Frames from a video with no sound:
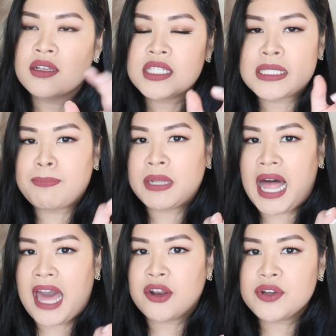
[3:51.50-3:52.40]

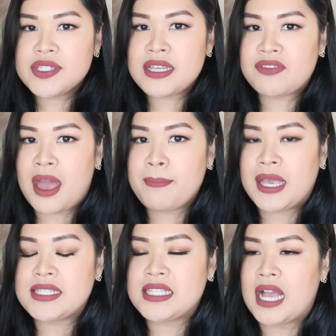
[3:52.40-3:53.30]
splatters, if that
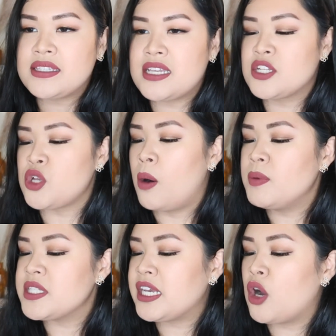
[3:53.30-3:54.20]
makes sense, and it's
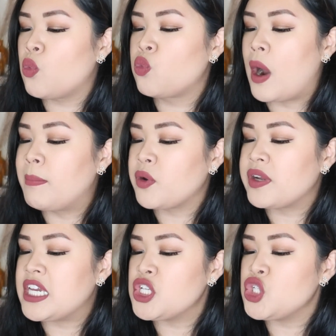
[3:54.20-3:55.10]
almost like a
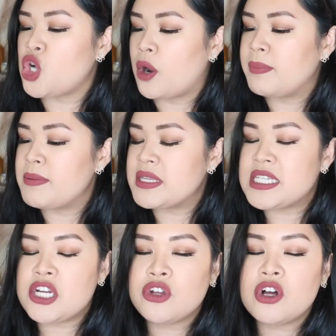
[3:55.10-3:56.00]
rubbery Sharpie
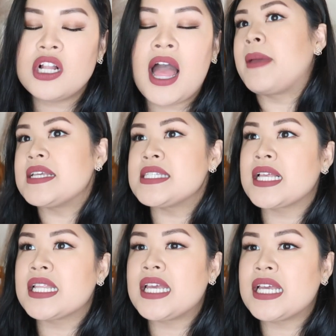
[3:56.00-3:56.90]
material.
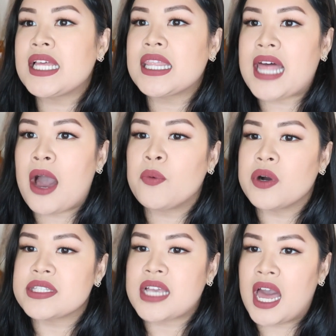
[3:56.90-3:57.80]
Basically, that
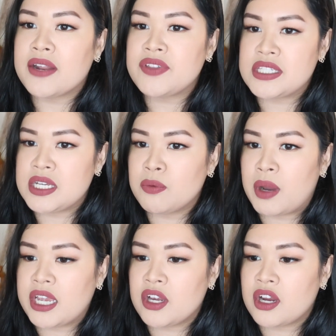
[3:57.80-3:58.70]
was kind of the deal
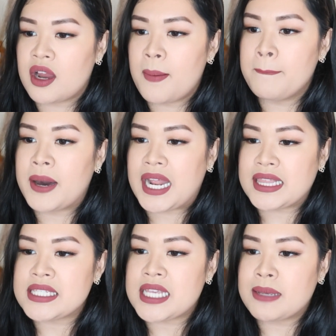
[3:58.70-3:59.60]
breaker, but
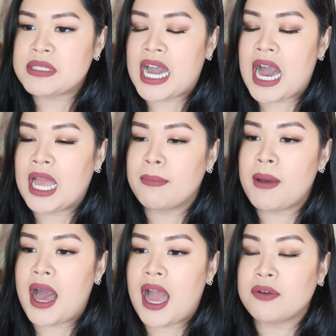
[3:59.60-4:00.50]
at the same time,
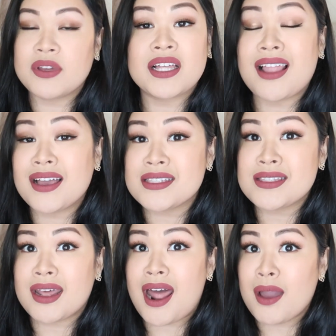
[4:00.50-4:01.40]
I realized
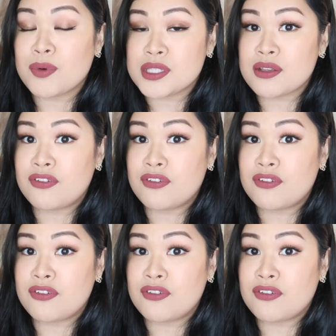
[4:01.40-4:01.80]
that I was